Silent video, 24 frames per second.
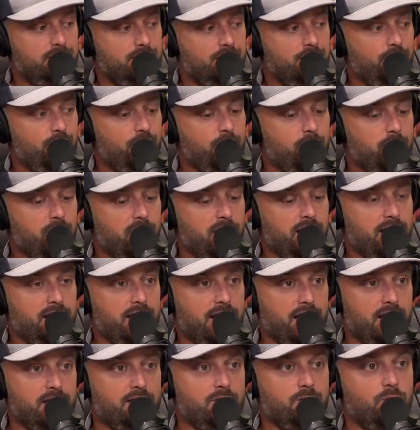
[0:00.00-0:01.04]
You could be like,
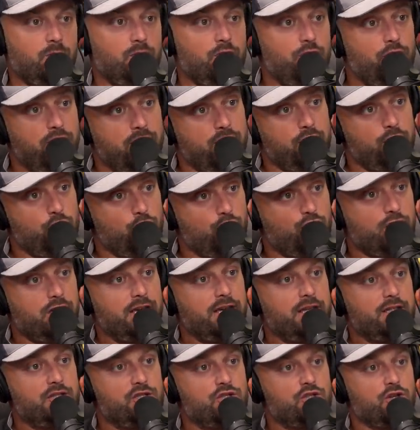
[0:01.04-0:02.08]
yeah, well, you think you could
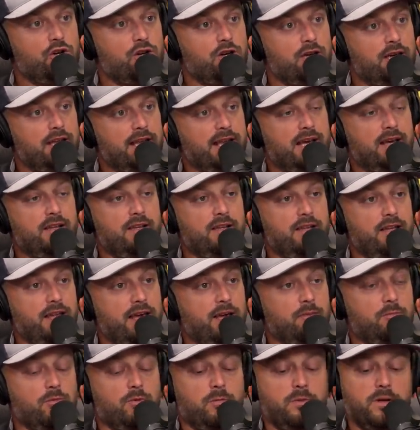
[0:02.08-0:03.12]
get in a jar and get out? And yeah.
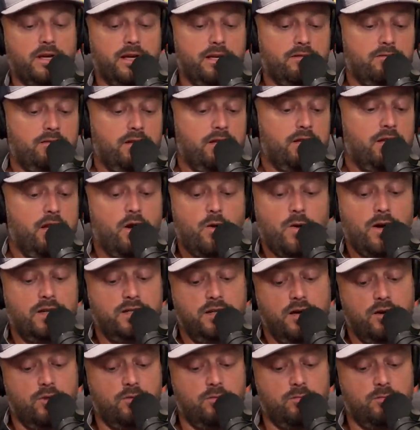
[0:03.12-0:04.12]
Animal would be like, no, I don't.